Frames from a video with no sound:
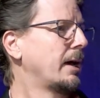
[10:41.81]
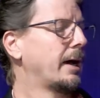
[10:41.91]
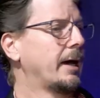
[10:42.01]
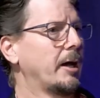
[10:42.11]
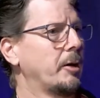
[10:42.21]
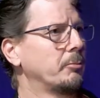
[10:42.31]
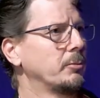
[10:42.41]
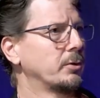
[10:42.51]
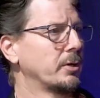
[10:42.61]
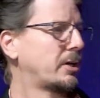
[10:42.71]

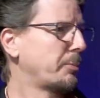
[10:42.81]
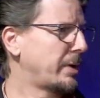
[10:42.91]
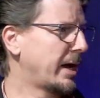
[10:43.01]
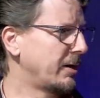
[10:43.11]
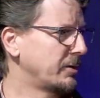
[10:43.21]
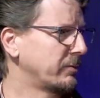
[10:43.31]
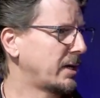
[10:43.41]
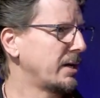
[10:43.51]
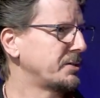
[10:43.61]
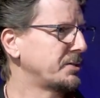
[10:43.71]
look at comparative
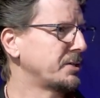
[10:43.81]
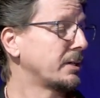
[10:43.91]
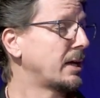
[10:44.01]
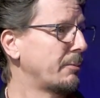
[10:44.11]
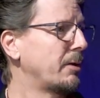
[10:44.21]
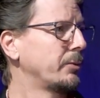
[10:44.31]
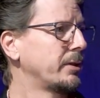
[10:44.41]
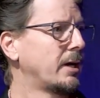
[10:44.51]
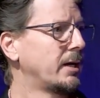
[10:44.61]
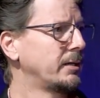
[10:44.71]
cases and come up
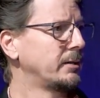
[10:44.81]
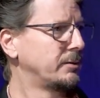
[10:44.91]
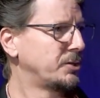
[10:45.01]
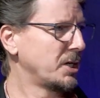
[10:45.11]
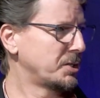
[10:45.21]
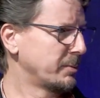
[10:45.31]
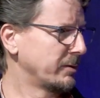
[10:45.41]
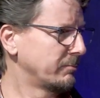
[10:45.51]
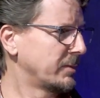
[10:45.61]
with a judgment.